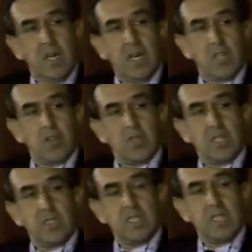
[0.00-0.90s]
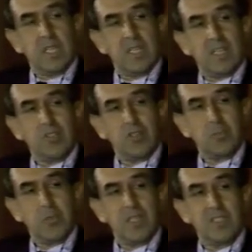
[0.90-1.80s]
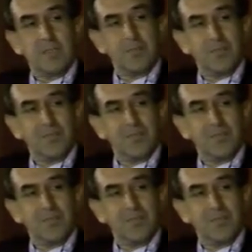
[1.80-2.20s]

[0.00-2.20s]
Arthur is designing his own spaces.